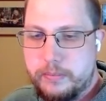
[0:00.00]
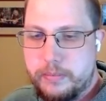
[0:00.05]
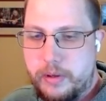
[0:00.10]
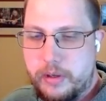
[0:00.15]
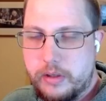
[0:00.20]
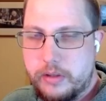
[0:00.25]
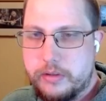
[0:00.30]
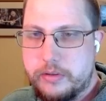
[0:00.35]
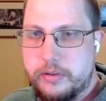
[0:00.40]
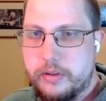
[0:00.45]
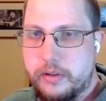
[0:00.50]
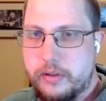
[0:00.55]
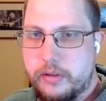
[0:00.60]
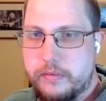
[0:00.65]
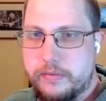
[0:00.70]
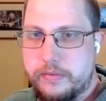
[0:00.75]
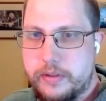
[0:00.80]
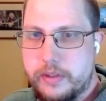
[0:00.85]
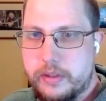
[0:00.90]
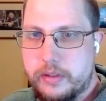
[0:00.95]
parts
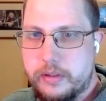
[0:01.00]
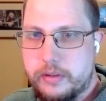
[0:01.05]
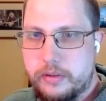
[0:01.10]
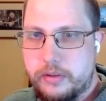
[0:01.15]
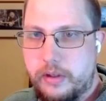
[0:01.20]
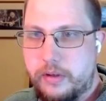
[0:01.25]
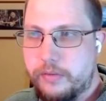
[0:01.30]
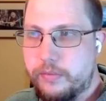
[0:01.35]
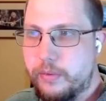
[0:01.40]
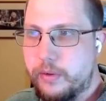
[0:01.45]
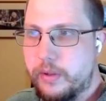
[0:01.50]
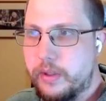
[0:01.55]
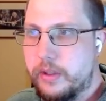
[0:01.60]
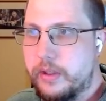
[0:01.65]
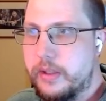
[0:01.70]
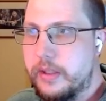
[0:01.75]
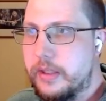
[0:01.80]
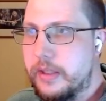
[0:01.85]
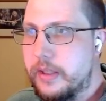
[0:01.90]
of the software